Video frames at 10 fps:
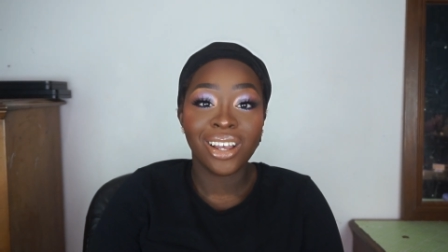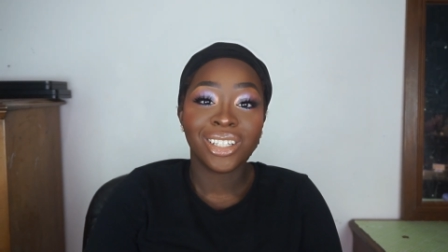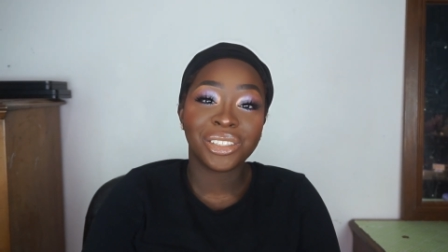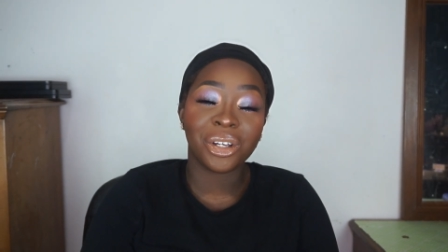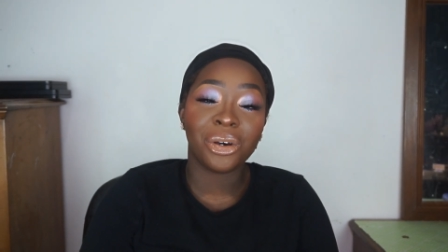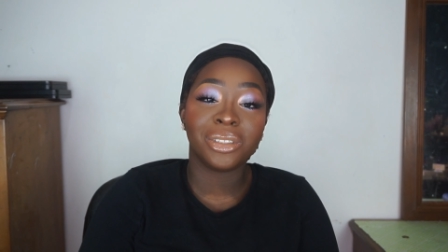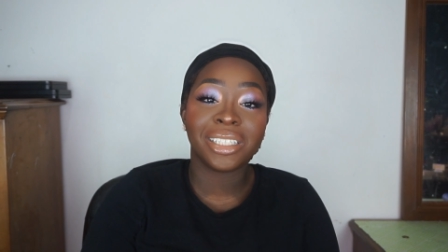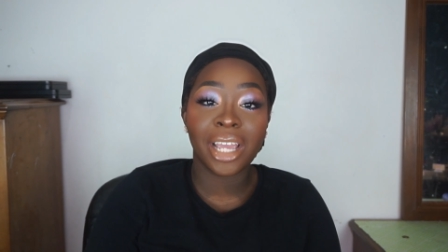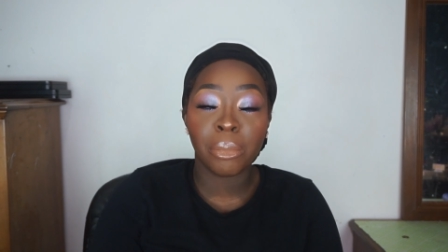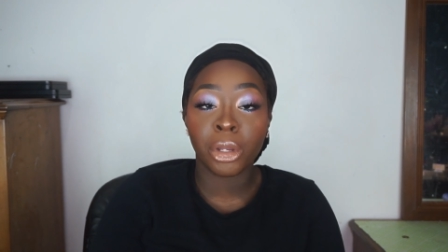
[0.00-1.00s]
So
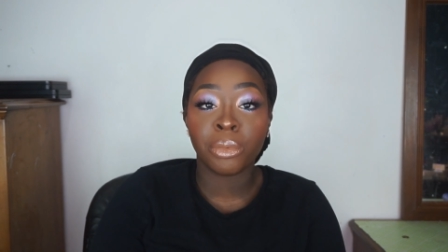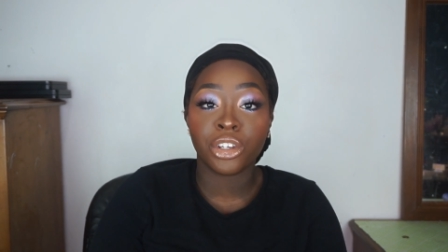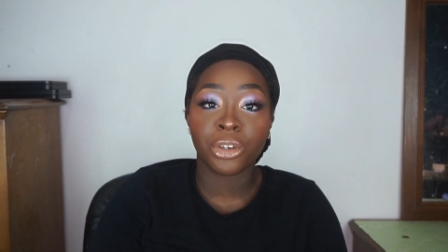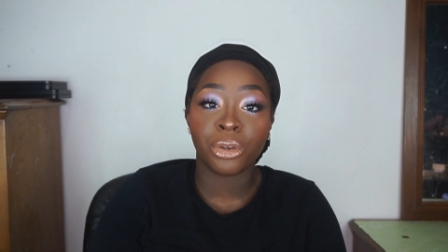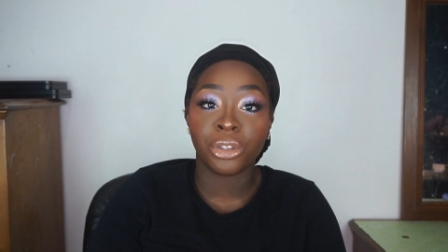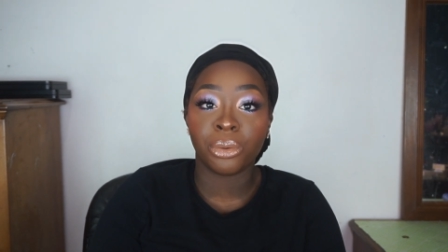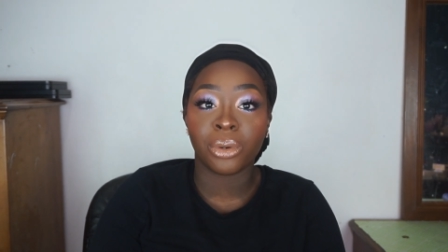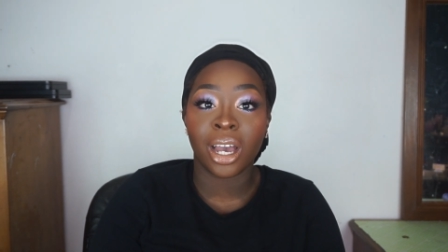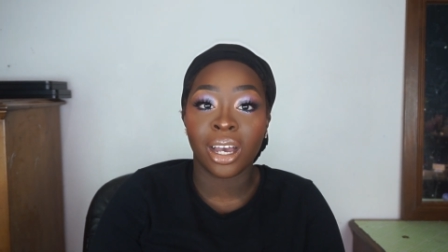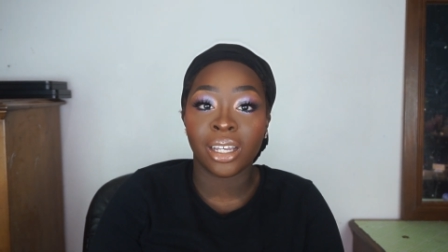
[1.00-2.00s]
today I'm going to be showing you
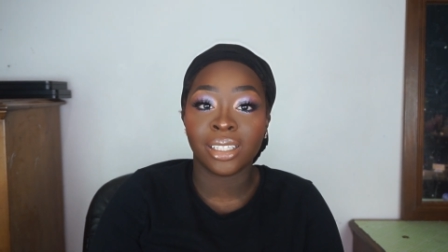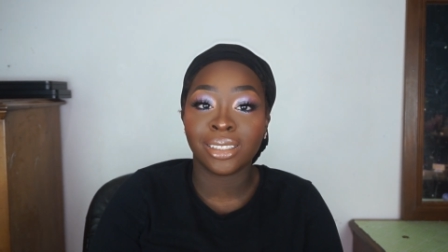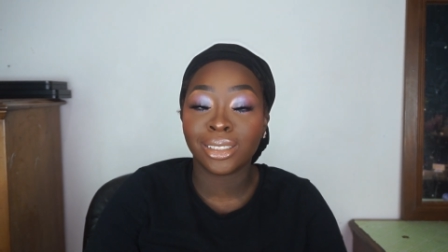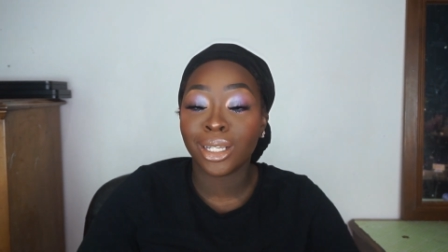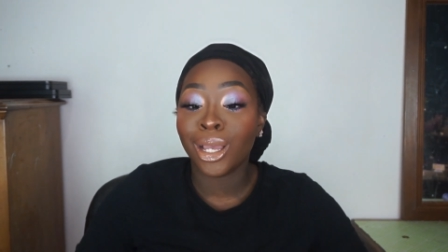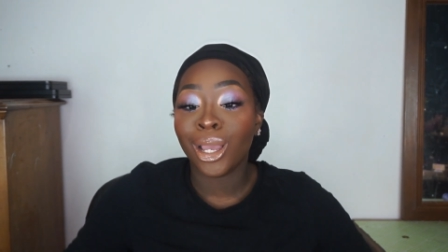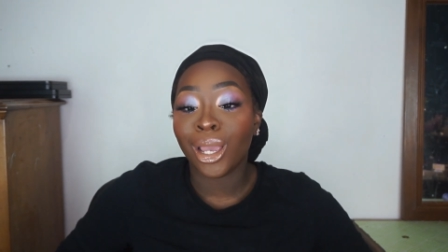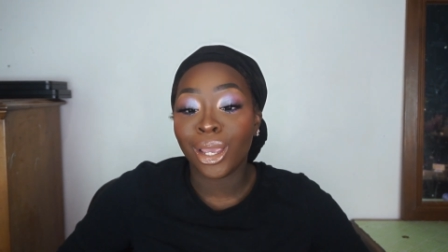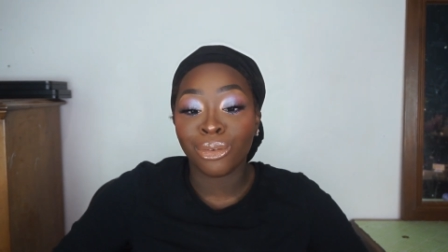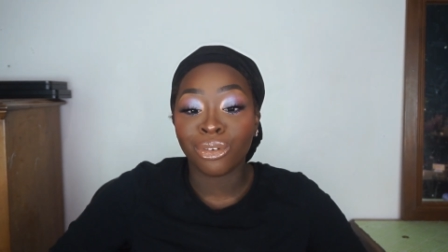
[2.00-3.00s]
guys
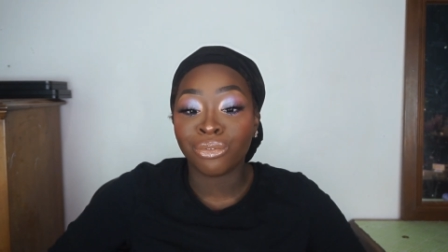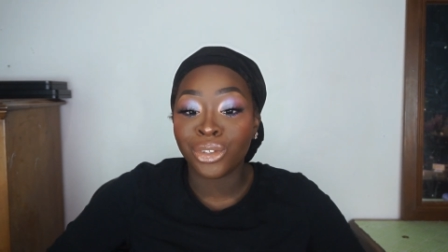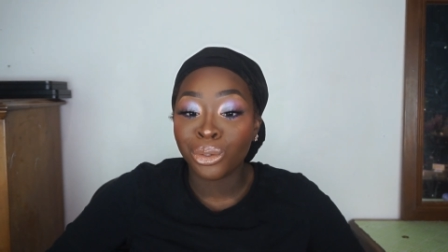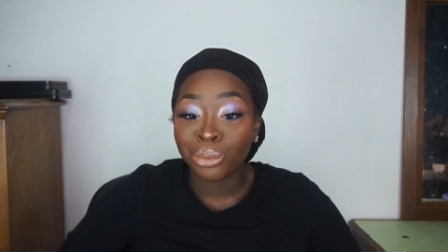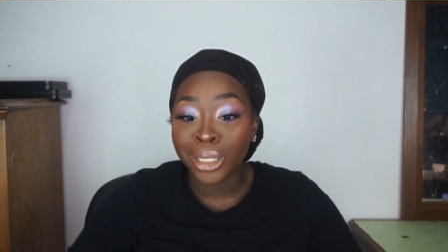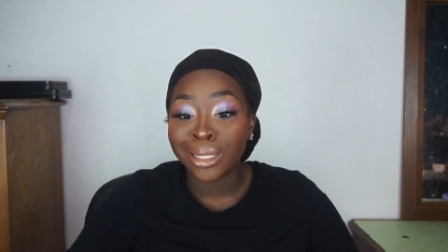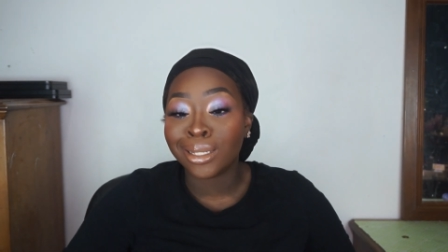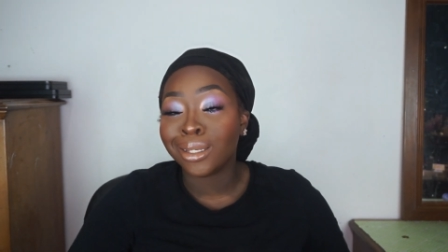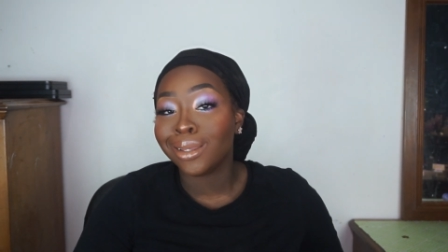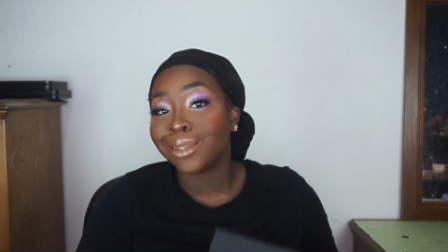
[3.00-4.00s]
and
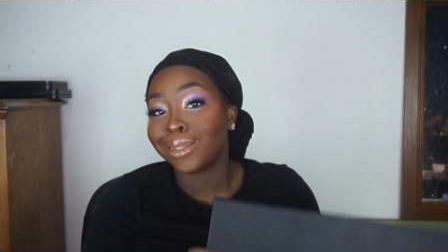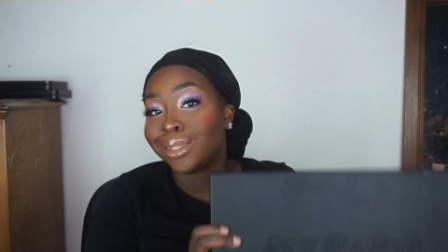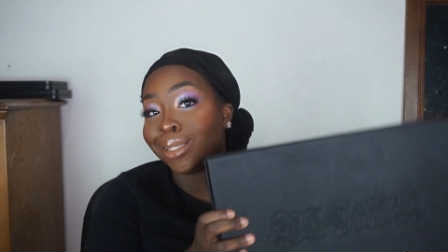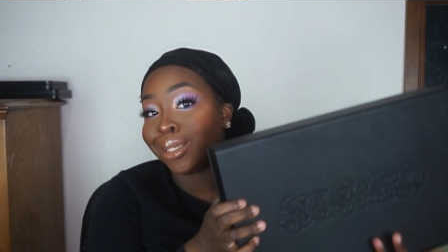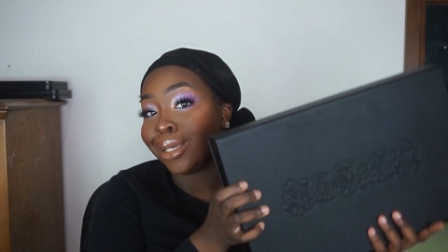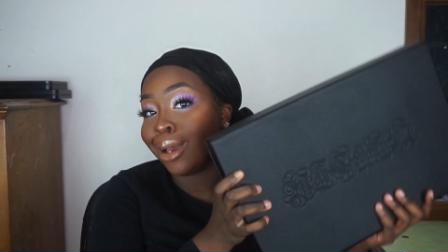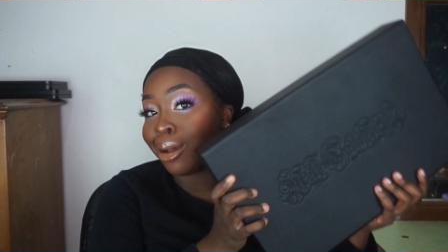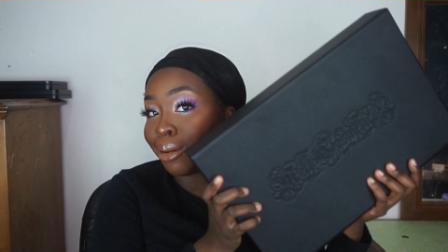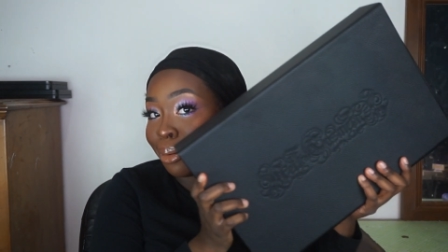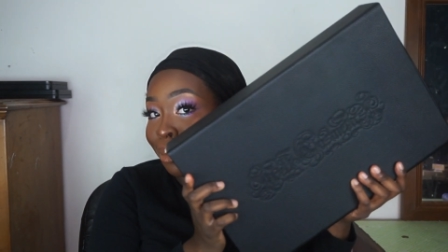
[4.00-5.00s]
reviewing the
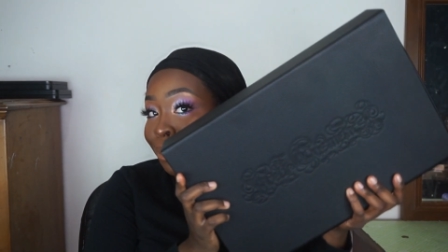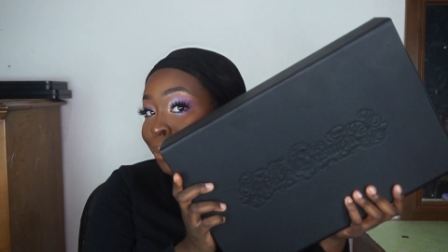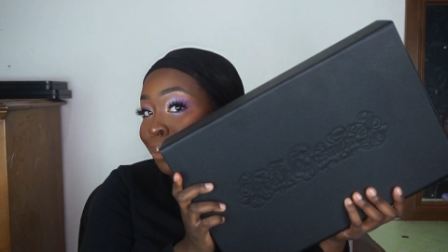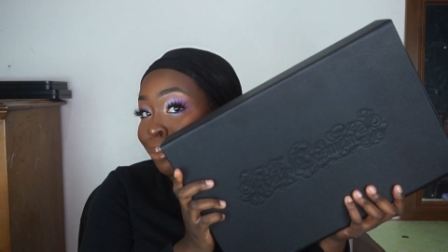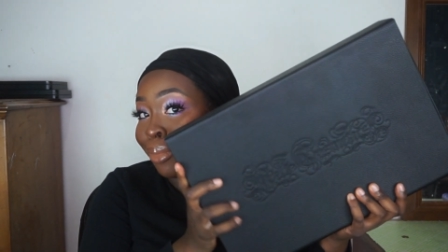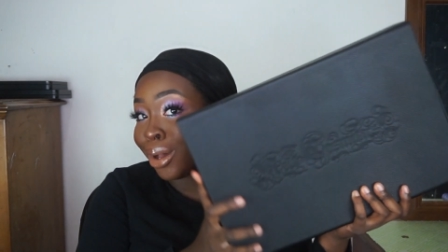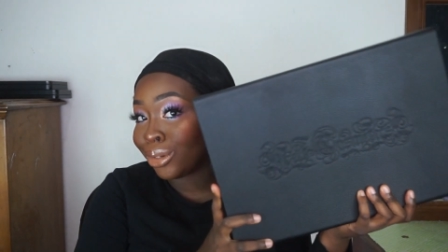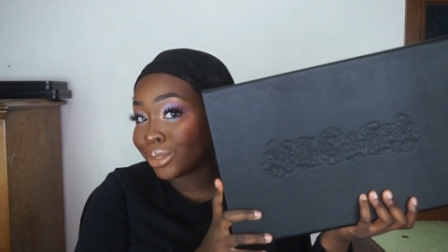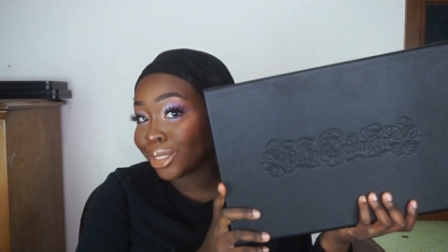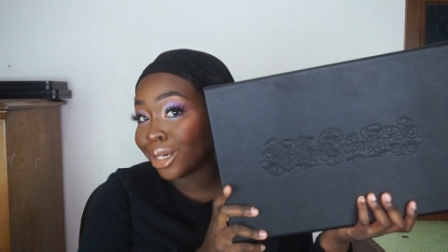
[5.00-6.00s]

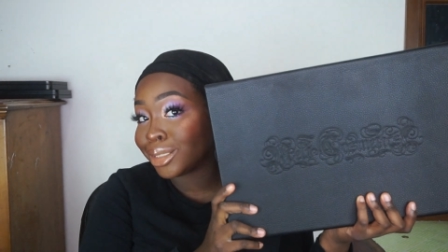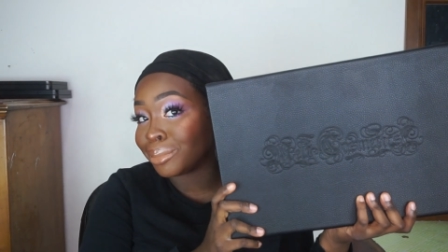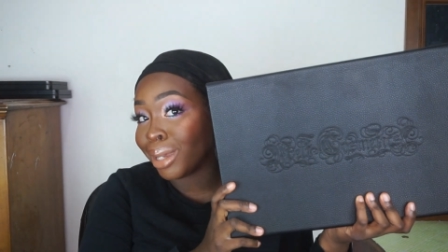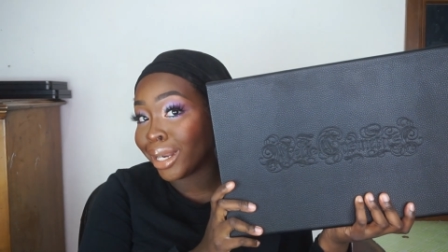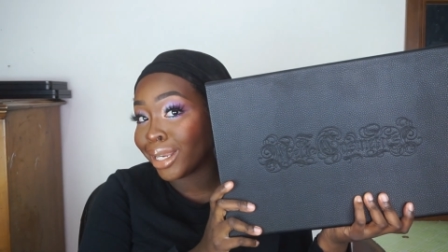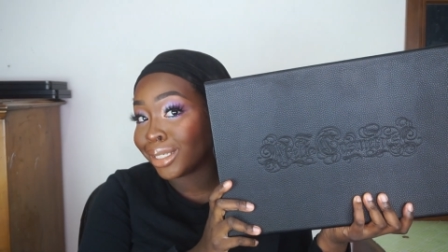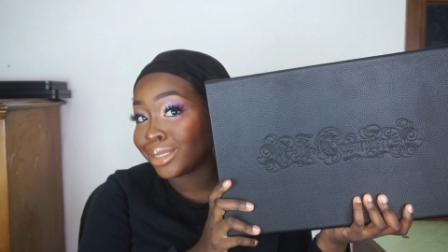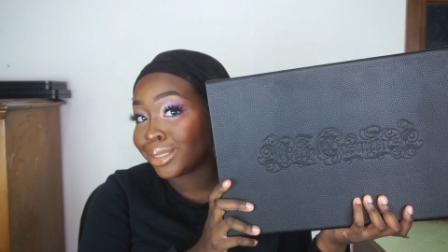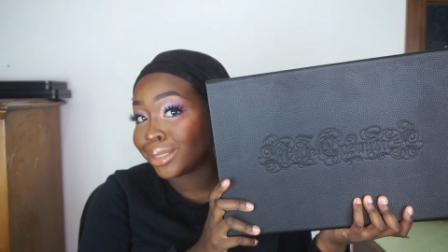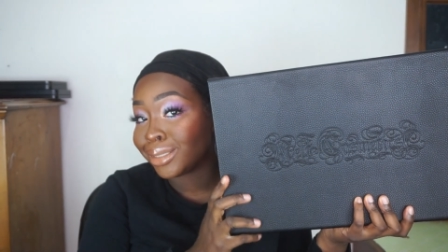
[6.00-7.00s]
Melt
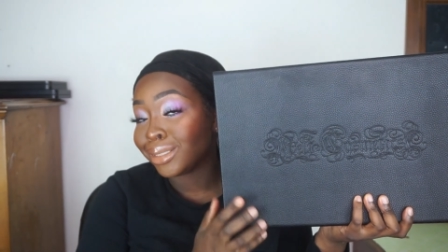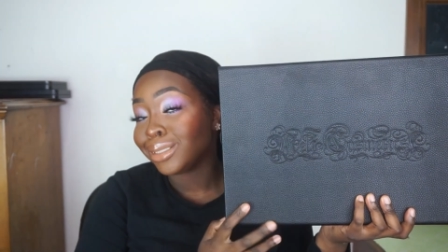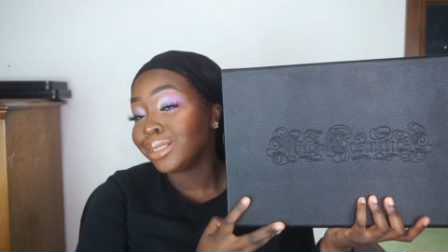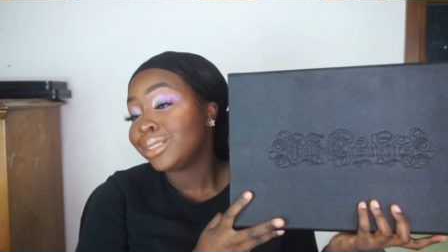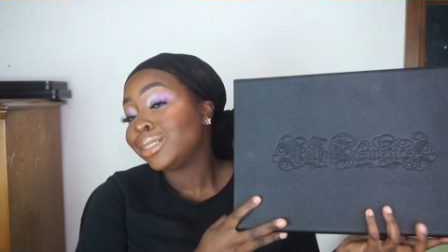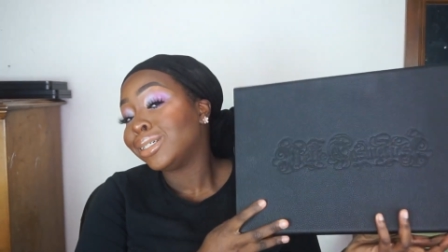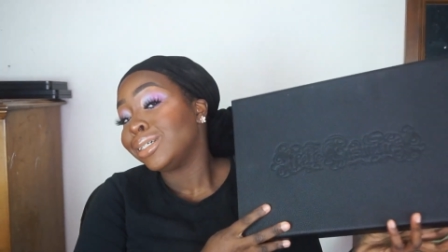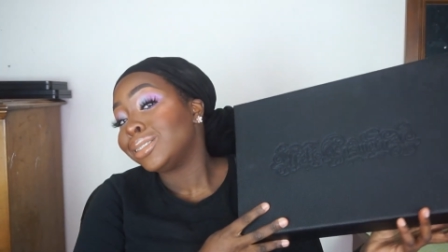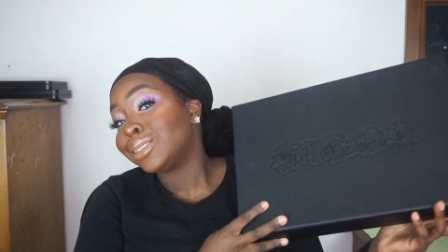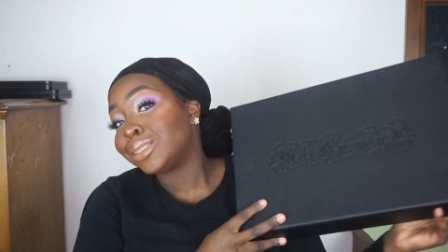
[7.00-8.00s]
Cosmetics
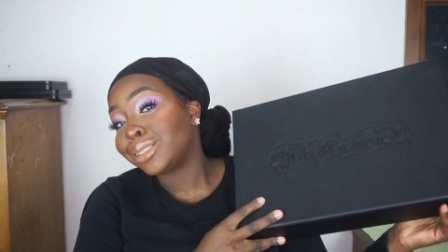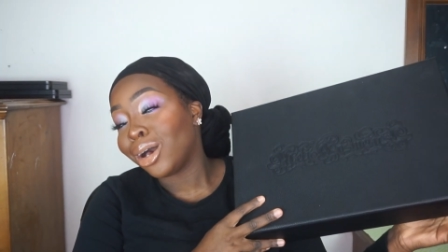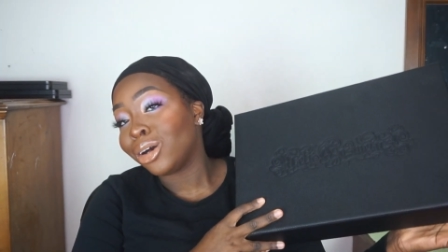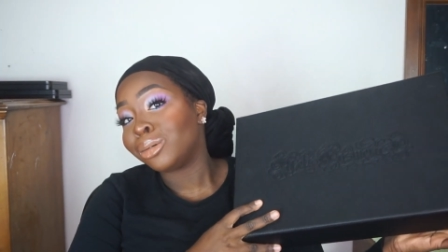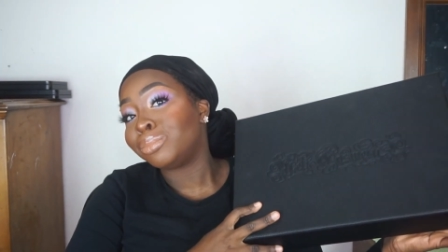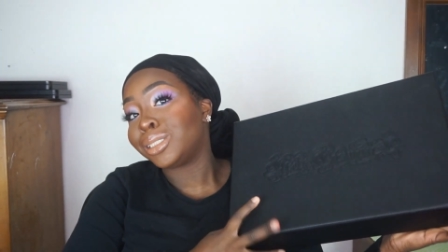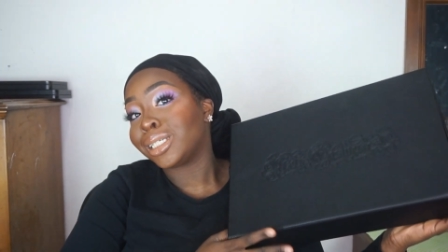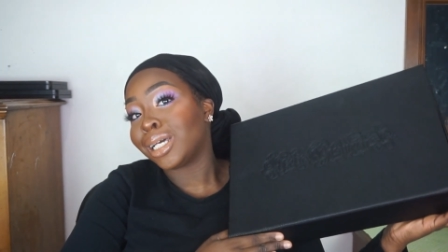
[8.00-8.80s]
Sculpt